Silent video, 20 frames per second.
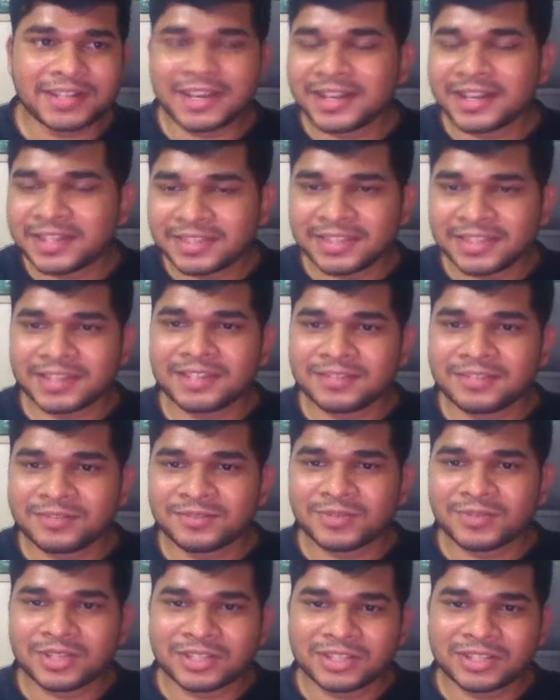Anything
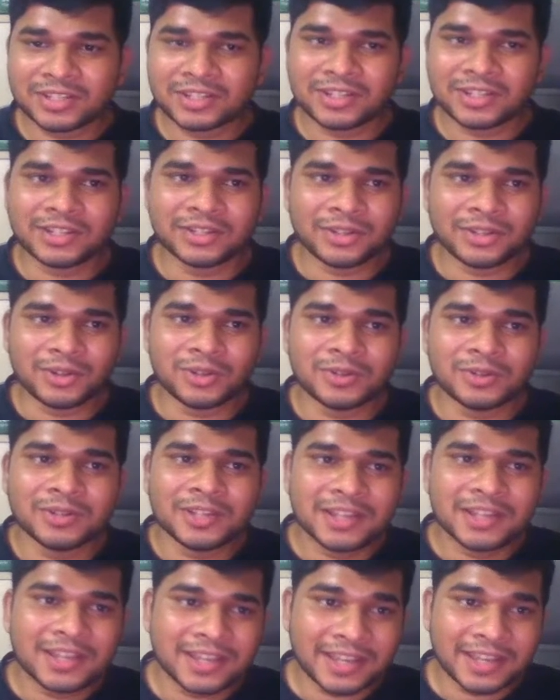which
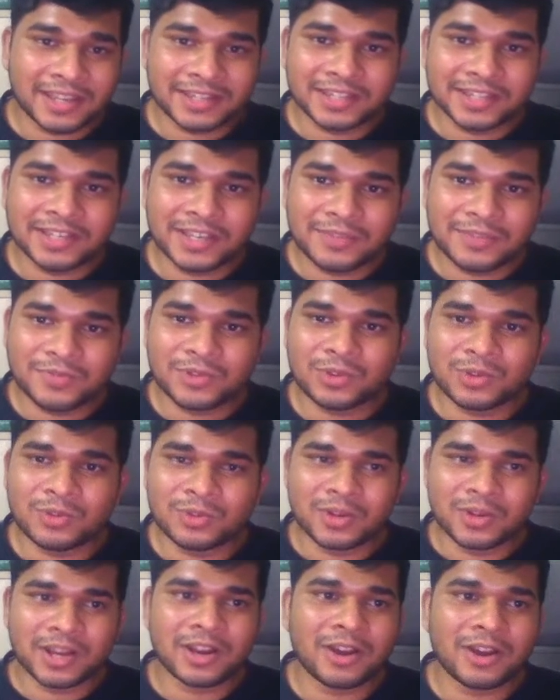can give
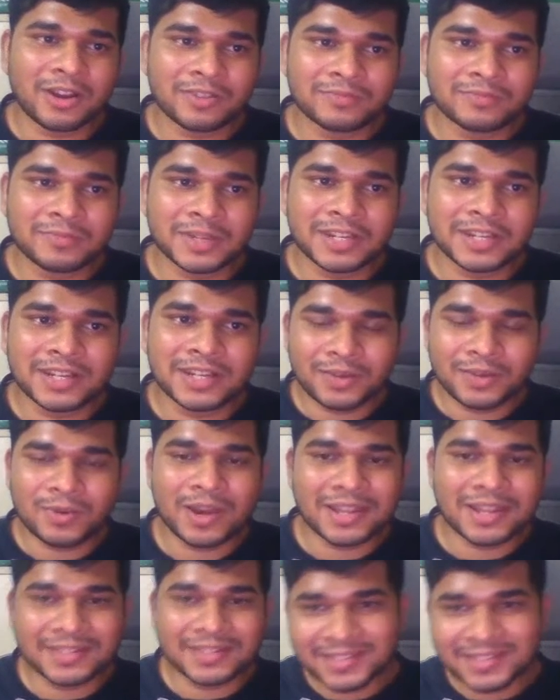you a lot of money
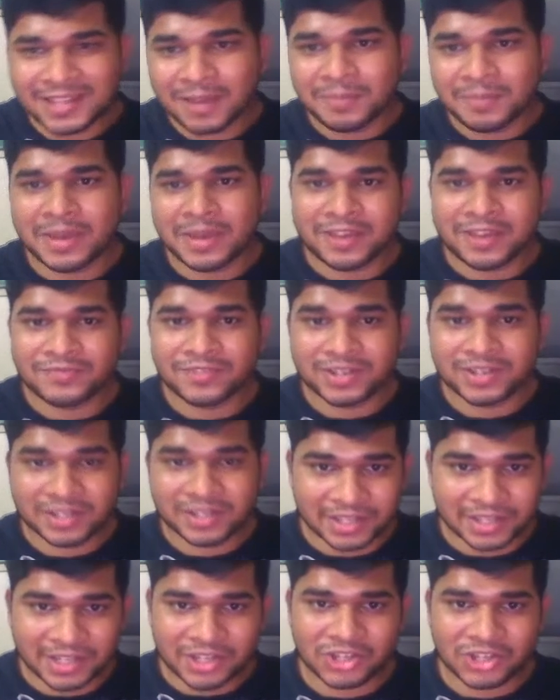requires some effort
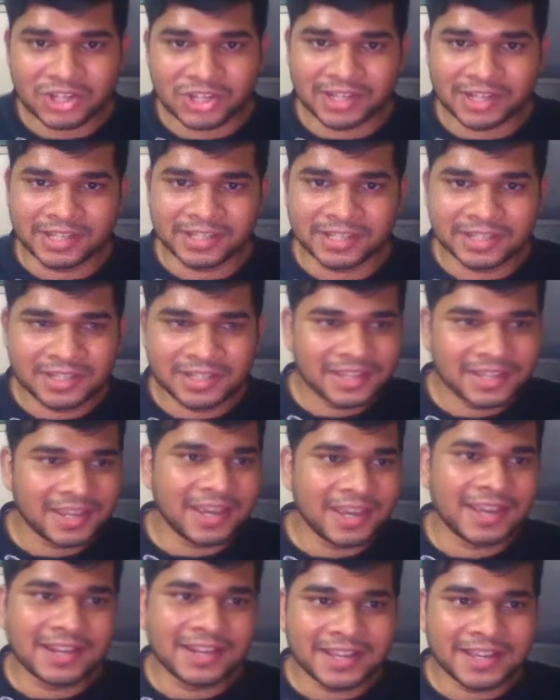initially,
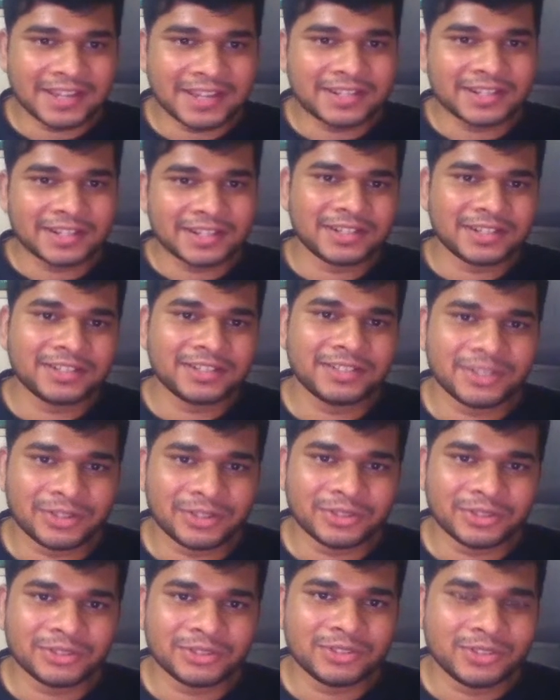and later
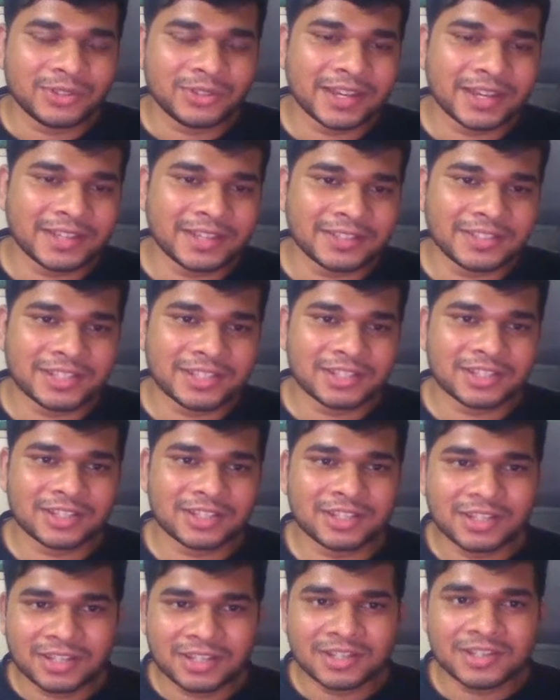you can just
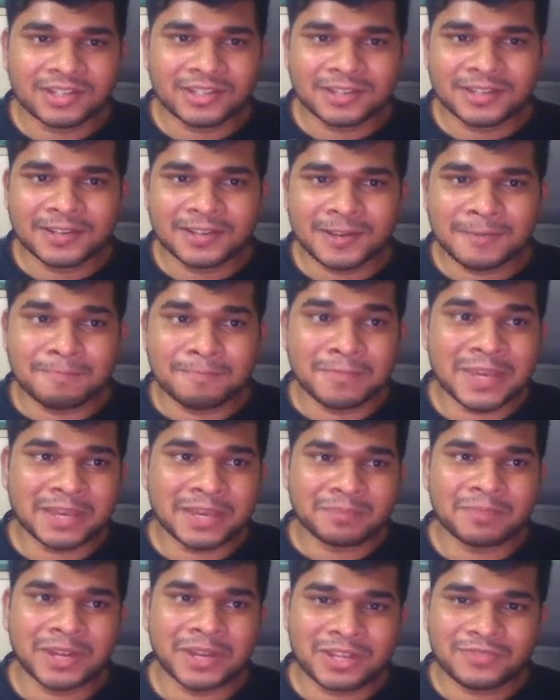
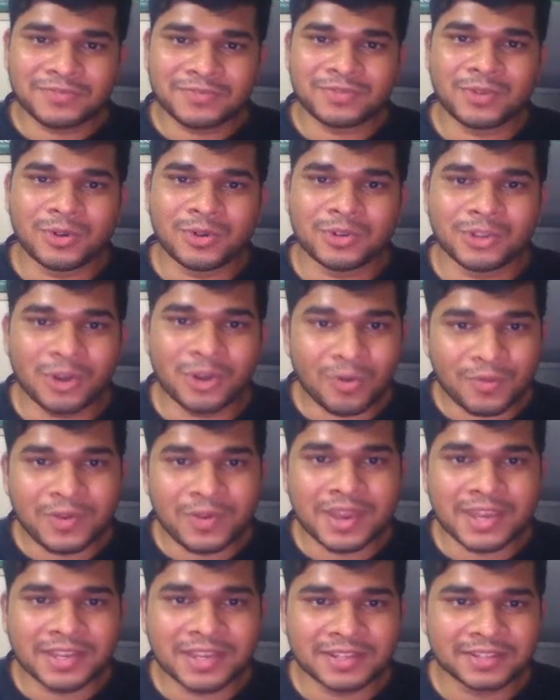make money flow your
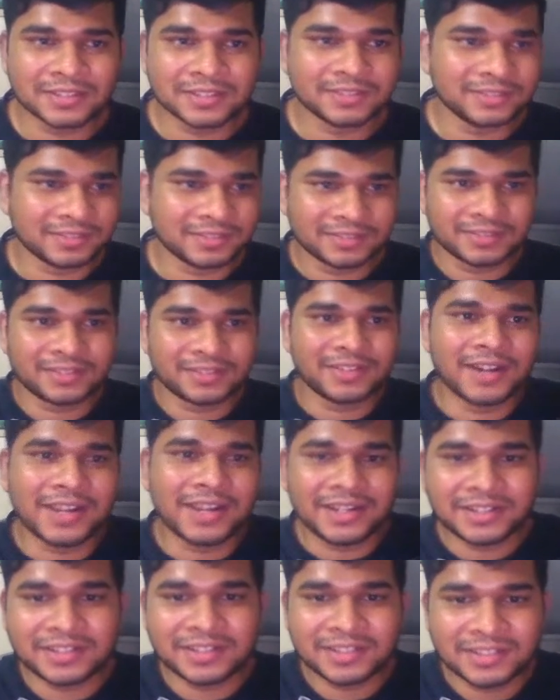way,
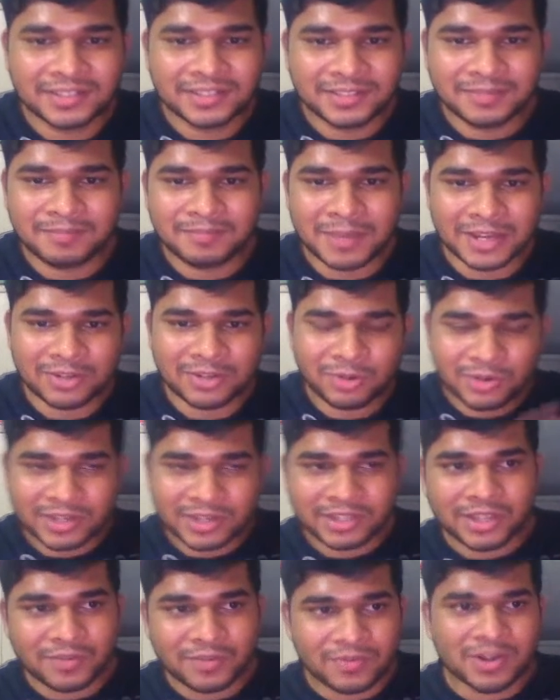right, by
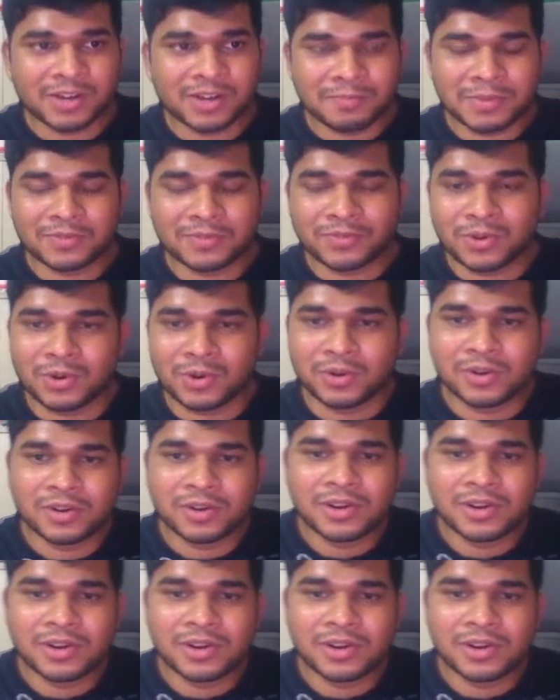doing the work before.